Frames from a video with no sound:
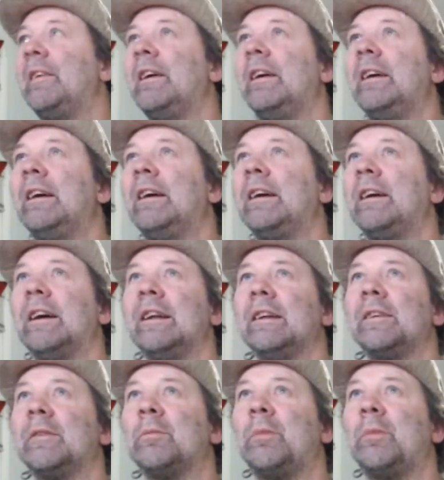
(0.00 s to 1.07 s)
All right,
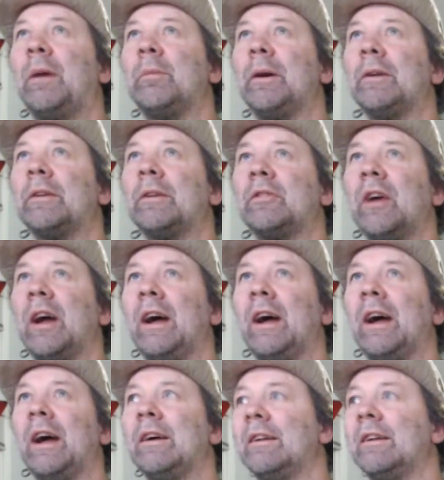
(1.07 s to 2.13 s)
let's pop out the
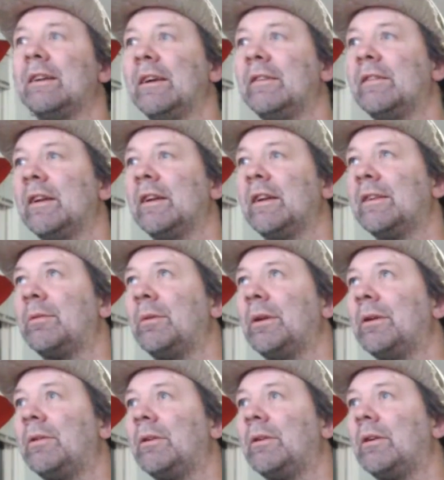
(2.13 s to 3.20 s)
chat and get rid of this
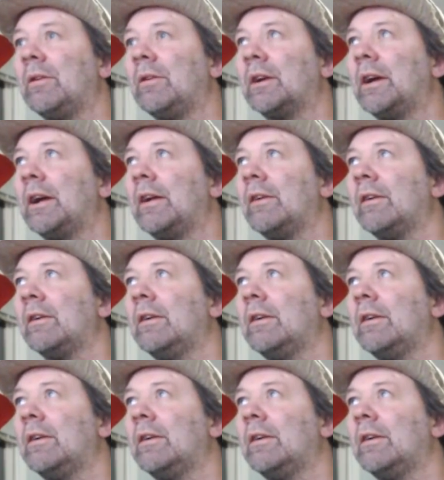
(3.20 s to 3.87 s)
window altogether.